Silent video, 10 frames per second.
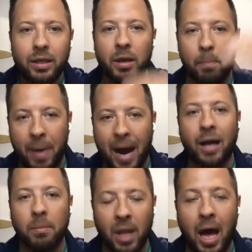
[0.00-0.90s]
the
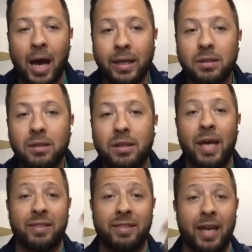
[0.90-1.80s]
bottom line
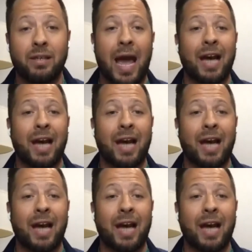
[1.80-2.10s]
that they